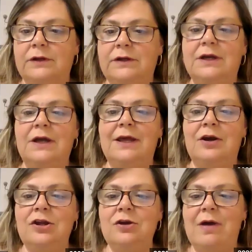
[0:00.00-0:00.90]

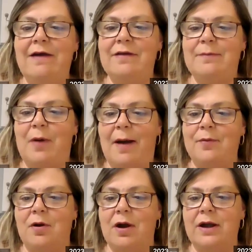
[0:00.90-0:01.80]
Nicolette, are you having
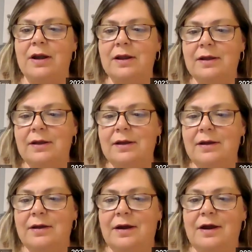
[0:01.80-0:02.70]
popcorn?
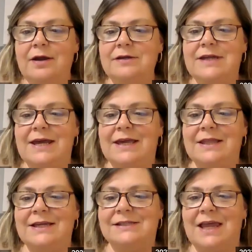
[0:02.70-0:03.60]
Are you
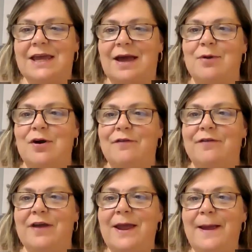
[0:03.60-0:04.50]
taking this like a
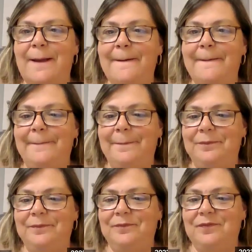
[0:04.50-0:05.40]
movie?
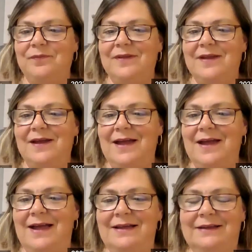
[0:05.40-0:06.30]

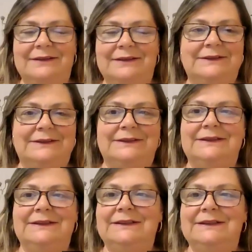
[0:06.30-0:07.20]
Huh?
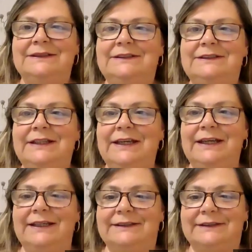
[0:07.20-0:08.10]

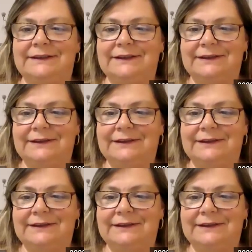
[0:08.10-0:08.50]
Jeez.